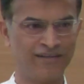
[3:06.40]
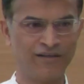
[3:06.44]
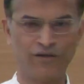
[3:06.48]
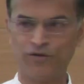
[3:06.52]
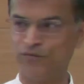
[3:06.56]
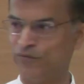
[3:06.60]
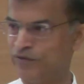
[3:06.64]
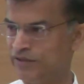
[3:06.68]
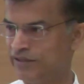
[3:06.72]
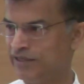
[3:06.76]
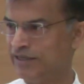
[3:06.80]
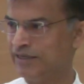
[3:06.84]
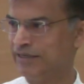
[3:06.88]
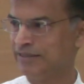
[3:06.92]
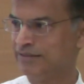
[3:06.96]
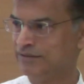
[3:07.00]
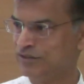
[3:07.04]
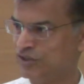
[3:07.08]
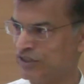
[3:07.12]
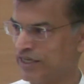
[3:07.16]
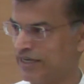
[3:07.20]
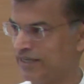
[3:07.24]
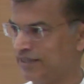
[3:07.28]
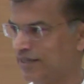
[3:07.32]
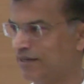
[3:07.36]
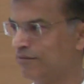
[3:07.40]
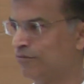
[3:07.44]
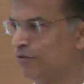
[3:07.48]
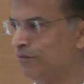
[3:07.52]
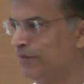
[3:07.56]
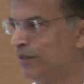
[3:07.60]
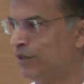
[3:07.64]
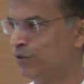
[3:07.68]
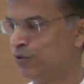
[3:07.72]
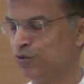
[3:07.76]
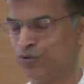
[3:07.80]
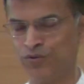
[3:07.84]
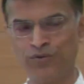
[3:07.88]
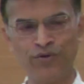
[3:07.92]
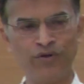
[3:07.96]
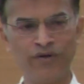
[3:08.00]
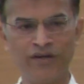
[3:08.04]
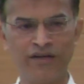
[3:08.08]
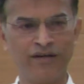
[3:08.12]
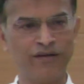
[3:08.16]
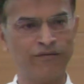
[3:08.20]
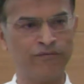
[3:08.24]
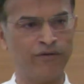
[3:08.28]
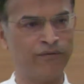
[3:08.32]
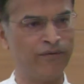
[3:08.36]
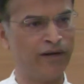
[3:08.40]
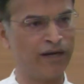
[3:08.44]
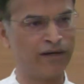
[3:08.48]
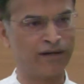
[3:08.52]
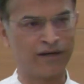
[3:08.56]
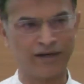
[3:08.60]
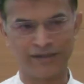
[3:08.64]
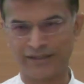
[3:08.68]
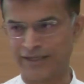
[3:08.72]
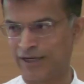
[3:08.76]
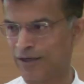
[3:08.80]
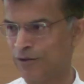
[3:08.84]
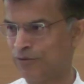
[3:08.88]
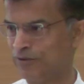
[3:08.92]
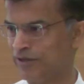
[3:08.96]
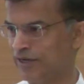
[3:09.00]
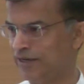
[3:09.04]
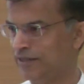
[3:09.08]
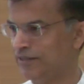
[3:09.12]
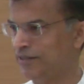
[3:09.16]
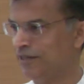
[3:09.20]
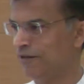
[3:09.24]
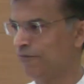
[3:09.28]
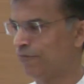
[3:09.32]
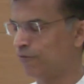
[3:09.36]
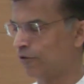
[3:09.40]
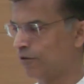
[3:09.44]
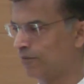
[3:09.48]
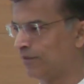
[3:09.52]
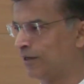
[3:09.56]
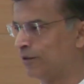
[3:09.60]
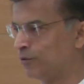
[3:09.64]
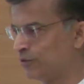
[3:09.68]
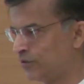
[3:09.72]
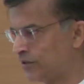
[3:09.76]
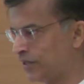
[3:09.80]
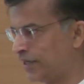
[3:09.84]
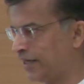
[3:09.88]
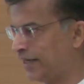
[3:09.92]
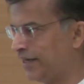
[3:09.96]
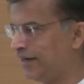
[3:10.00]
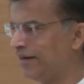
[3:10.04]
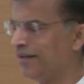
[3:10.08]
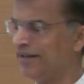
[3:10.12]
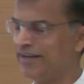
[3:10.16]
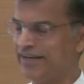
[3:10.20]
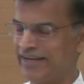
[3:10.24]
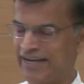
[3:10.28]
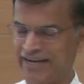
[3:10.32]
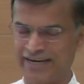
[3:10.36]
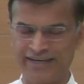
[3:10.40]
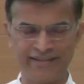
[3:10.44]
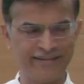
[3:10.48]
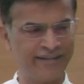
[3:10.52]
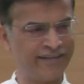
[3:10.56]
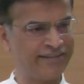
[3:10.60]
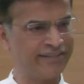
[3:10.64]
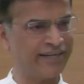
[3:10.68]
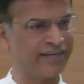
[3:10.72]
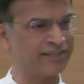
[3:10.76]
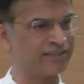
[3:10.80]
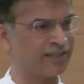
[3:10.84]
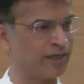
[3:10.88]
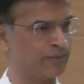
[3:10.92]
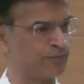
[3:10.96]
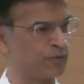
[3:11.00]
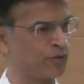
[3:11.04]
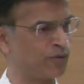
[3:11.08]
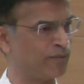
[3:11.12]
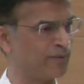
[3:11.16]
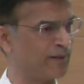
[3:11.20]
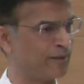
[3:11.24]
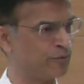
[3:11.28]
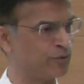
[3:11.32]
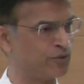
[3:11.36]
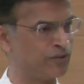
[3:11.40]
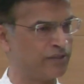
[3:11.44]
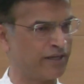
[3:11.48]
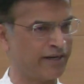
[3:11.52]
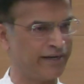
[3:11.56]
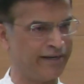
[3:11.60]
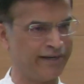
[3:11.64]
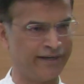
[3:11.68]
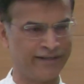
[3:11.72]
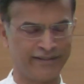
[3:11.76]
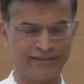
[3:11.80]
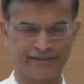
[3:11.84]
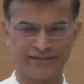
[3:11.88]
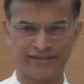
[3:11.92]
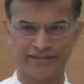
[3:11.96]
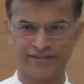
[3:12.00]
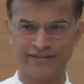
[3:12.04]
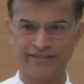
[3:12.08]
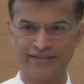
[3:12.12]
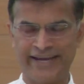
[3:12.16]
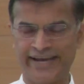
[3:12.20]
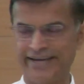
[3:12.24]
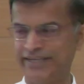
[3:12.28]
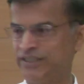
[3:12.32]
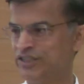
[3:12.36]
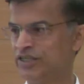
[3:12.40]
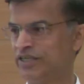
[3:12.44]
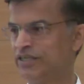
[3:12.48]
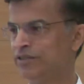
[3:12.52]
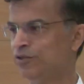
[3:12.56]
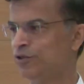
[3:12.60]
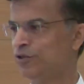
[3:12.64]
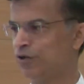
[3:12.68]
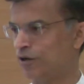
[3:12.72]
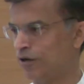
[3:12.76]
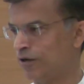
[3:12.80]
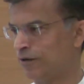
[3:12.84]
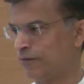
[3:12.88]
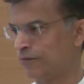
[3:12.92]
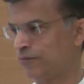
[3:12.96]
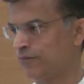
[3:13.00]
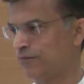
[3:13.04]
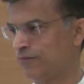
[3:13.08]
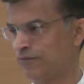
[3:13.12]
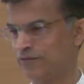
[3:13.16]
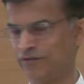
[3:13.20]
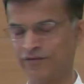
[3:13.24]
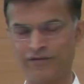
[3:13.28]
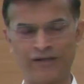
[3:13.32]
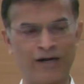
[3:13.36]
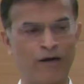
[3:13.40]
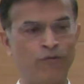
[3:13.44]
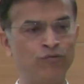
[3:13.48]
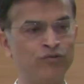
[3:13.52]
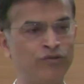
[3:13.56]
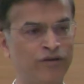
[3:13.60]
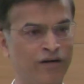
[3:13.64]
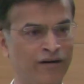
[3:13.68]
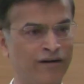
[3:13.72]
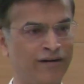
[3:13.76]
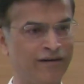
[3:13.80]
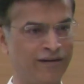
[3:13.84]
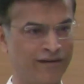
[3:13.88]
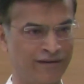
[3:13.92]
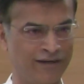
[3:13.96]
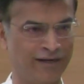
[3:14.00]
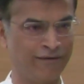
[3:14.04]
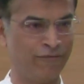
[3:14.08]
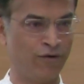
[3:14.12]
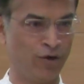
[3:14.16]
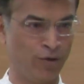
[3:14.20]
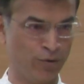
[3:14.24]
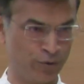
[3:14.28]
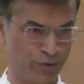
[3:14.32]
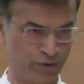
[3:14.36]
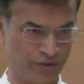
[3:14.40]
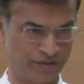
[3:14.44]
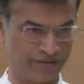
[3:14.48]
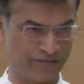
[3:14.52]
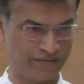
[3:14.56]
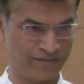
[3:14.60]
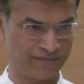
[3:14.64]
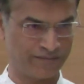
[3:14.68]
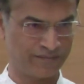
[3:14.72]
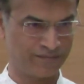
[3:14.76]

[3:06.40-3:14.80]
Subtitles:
Within China, we will cut out anything from outside. Anything that comes from outside is a agent of counter-revolution.